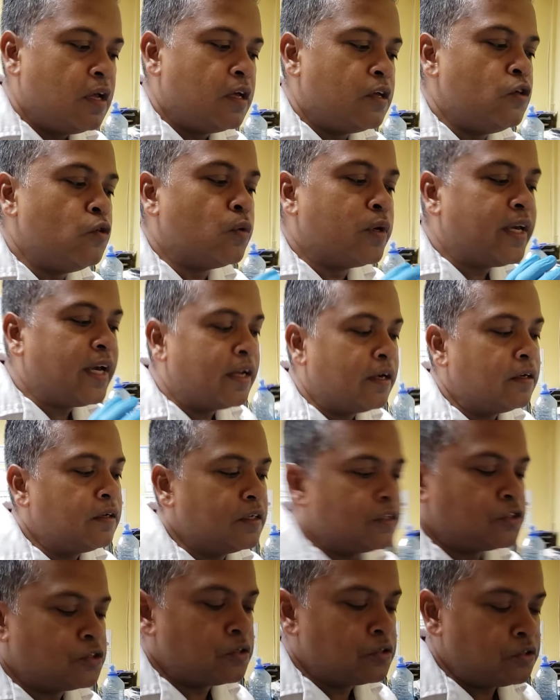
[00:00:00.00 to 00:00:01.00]
You cannot
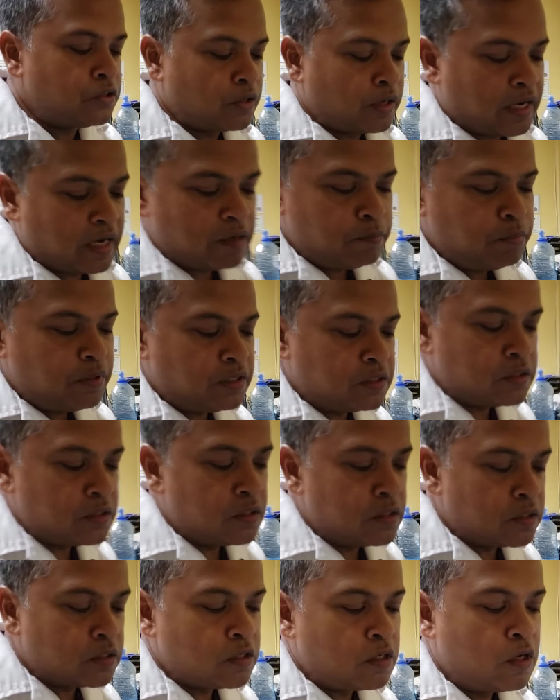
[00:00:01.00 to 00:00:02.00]
adjust your
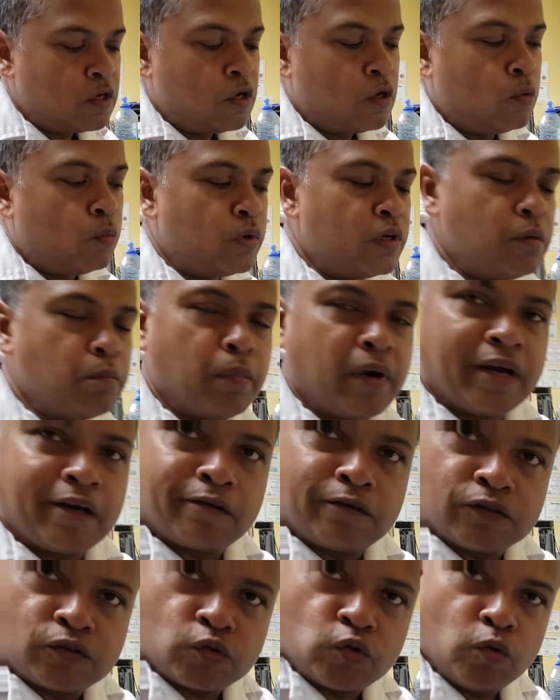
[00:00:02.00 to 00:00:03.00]
eyepieces with the
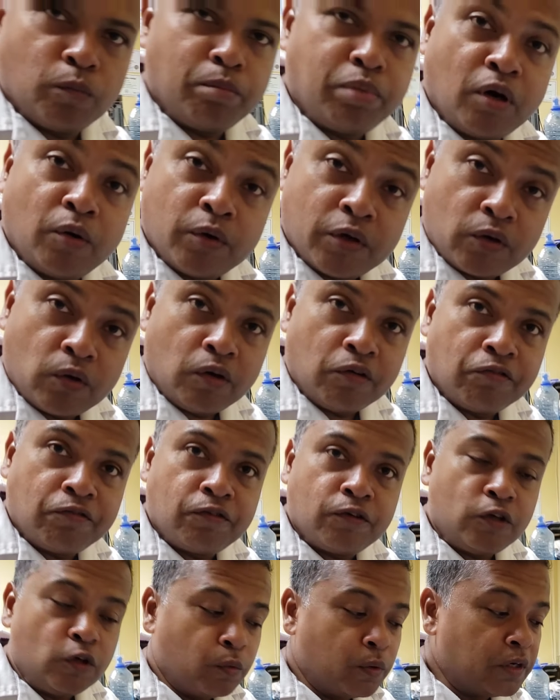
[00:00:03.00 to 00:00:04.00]
microscope powered off.
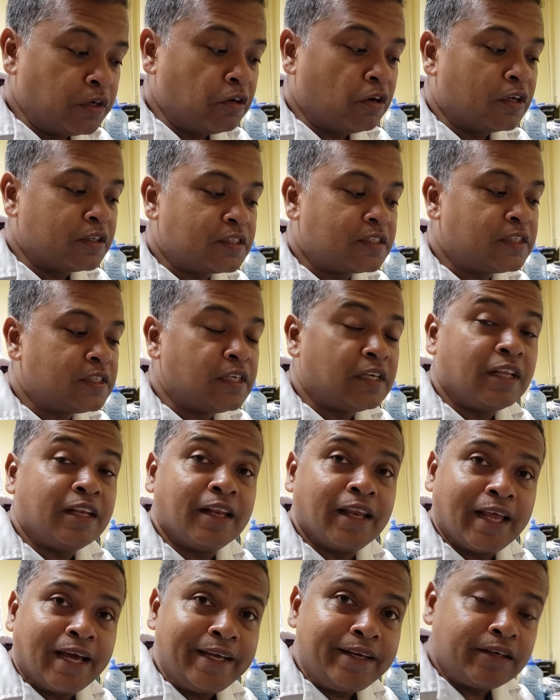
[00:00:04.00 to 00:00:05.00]
You will not see the
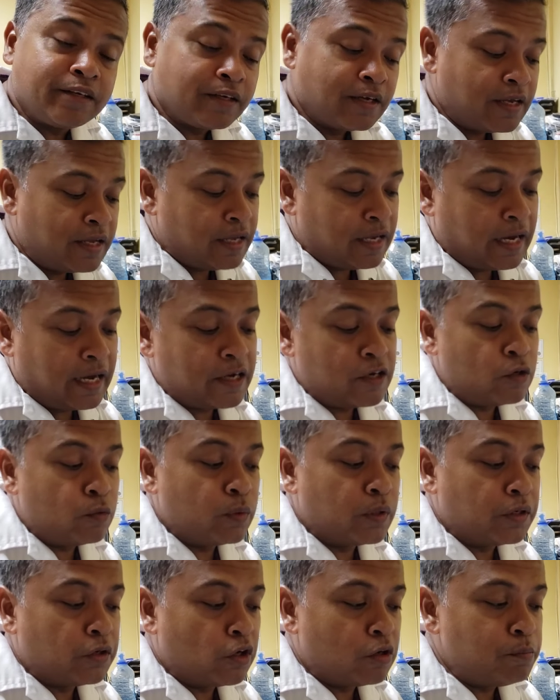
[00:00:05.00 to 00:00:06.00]
light and you
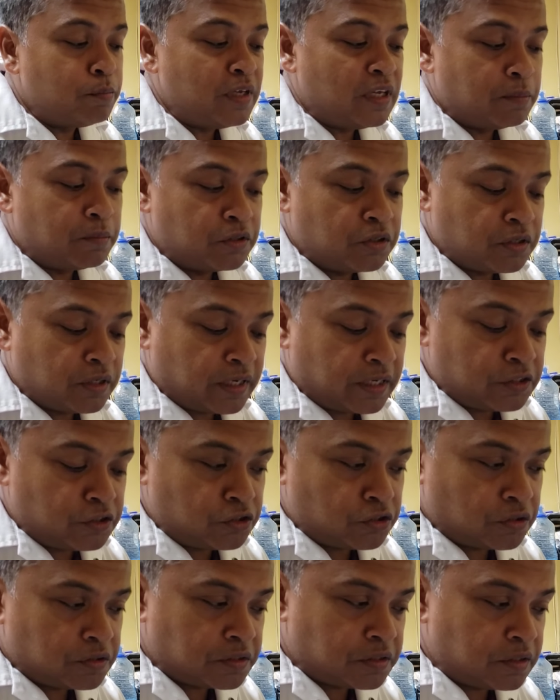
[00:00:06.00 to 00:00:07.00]
will not be able to
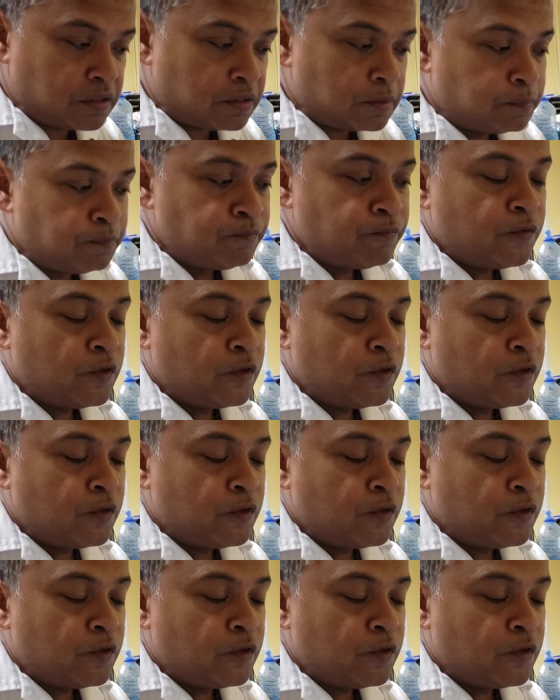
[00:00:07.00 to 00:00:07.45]
adjust it,